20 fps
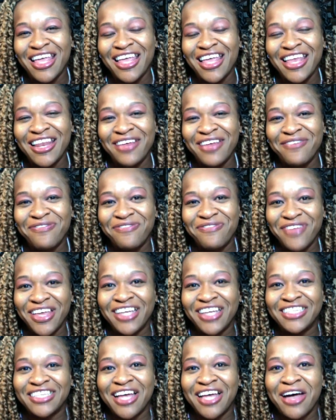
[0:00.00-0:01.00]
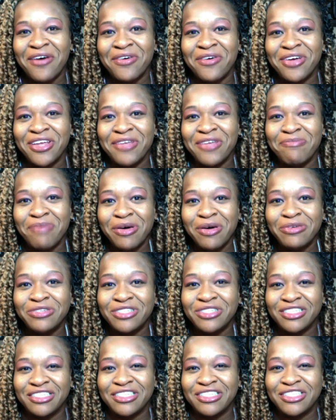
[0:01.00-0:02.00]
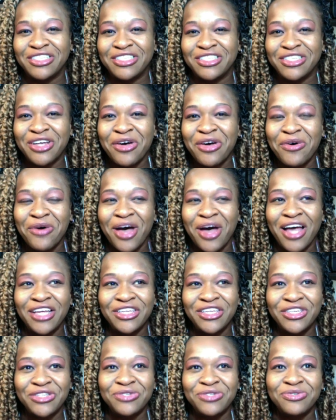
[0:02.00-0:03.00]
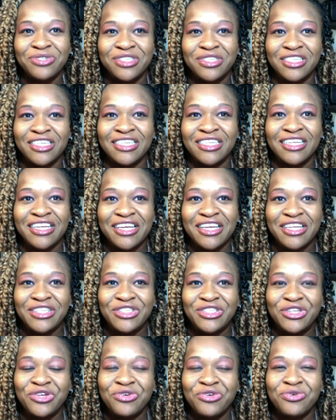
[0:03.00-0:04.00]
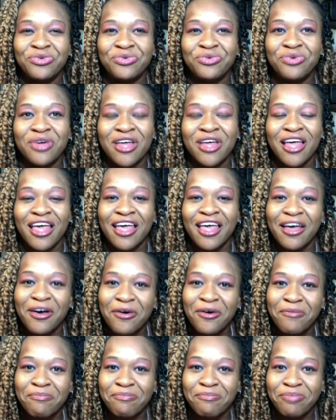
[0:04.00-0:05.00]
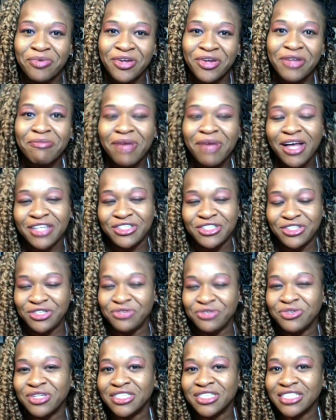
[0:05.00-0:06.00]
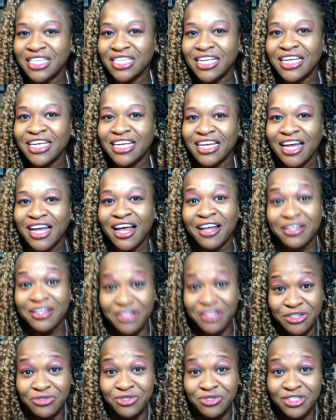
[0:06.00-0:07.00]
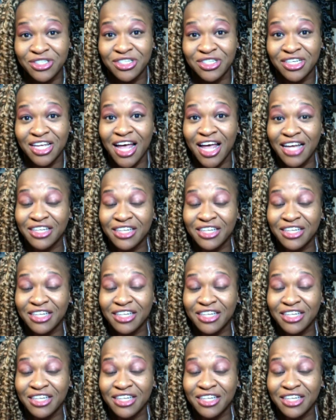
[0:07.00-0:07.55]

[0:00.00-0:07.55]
It affects our emotions. So I use it to help bring my students in. I use it to kind of